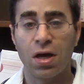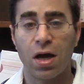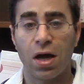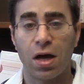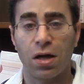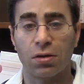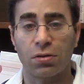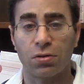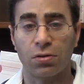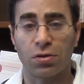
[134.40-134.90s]

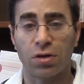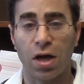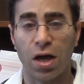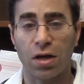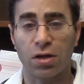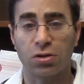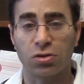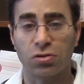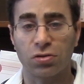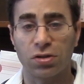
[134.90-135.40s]
and learn how
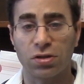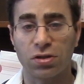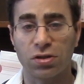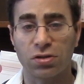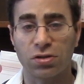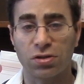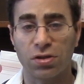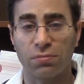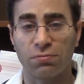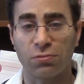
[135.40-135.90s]
to treat the
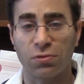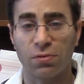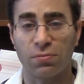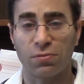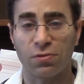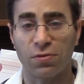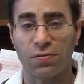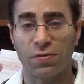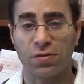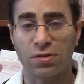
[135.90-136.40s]

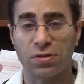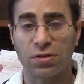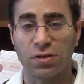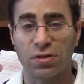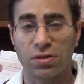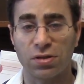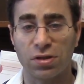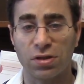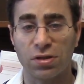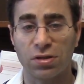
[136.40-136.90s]
symptoms of his
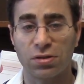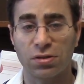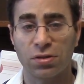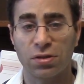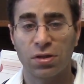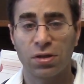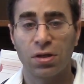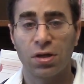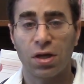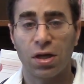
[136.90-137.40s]
disease
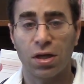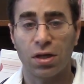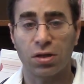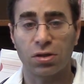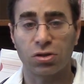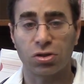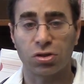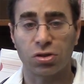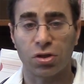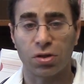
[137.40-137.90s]
and
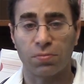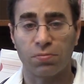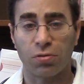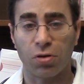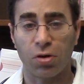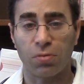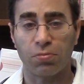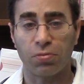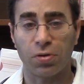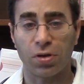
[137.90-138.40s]
ensure
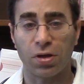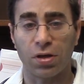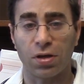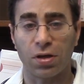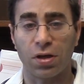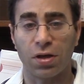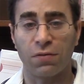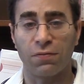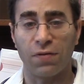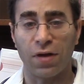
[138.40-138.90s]

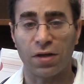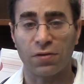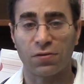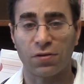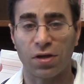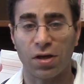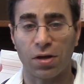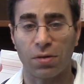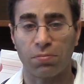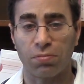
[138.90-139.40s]
appropriate advanced
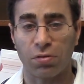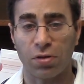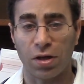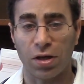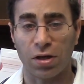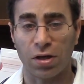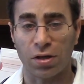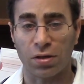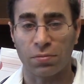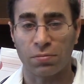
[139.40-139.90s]
care
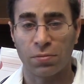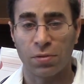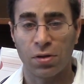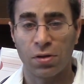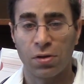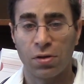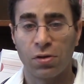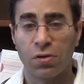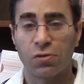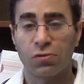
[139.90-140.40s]
planning
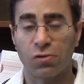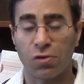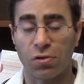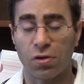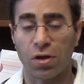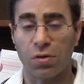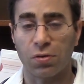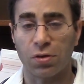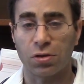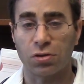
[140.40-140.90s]
so
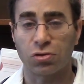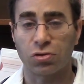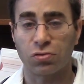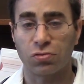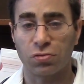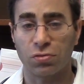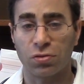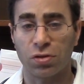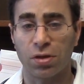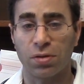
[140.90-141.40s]
that we are
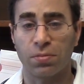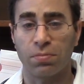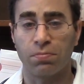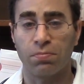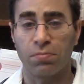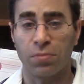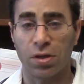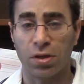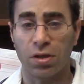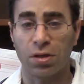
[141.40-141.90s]
truly
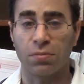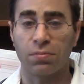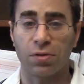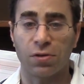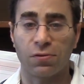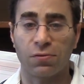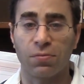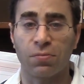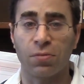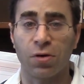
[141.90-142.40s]
meeting
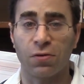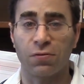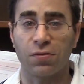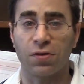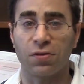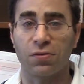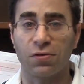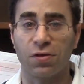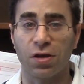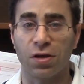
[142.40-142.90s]
Mr.
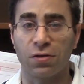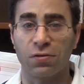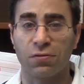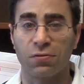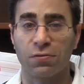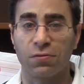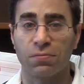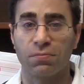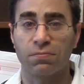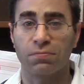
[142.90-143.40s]
Murphy's
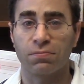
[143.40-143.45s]
needs.